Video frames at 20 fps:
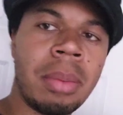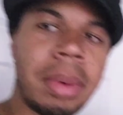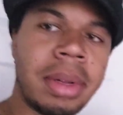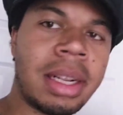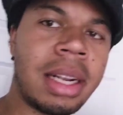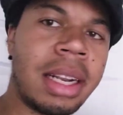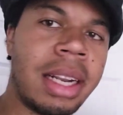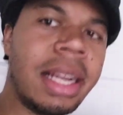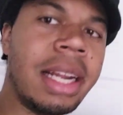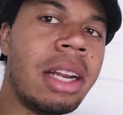
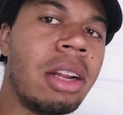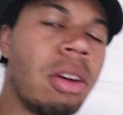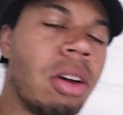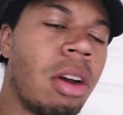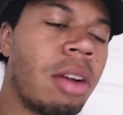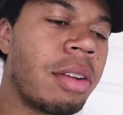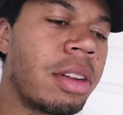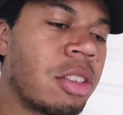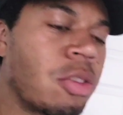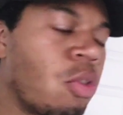But the
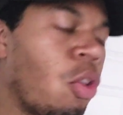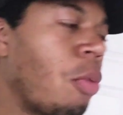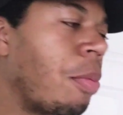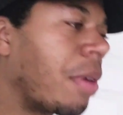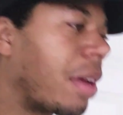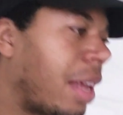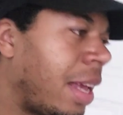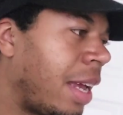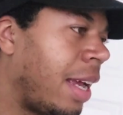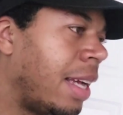leader of this group
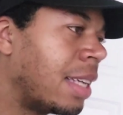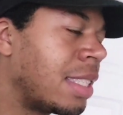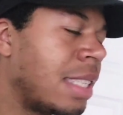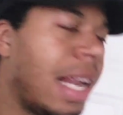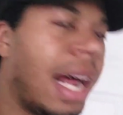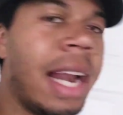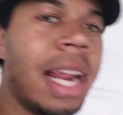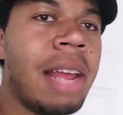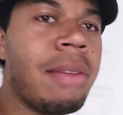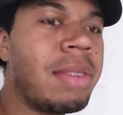of kids,
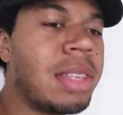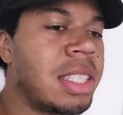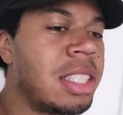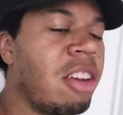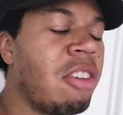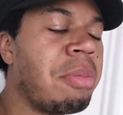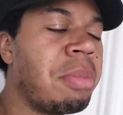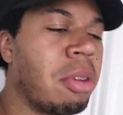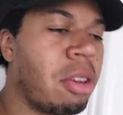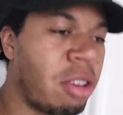not even
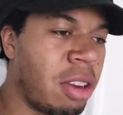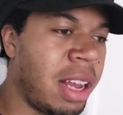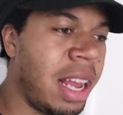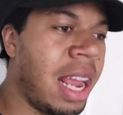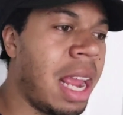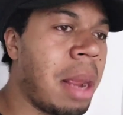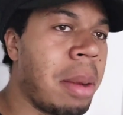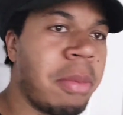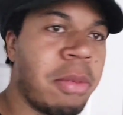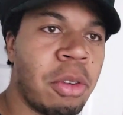
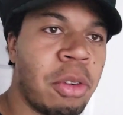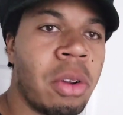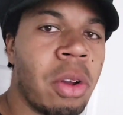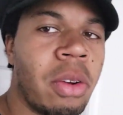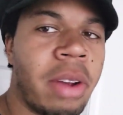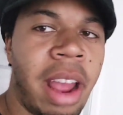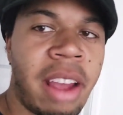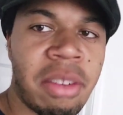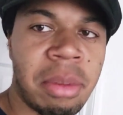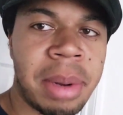self-proclaimed,
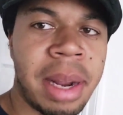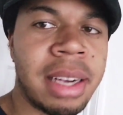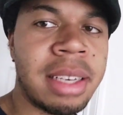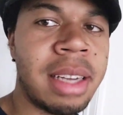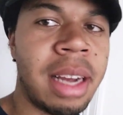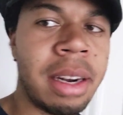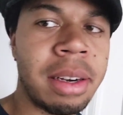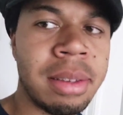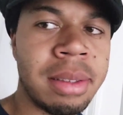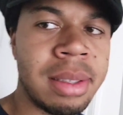Foucault gave him that
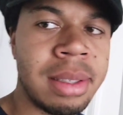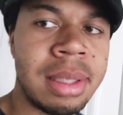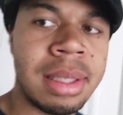title.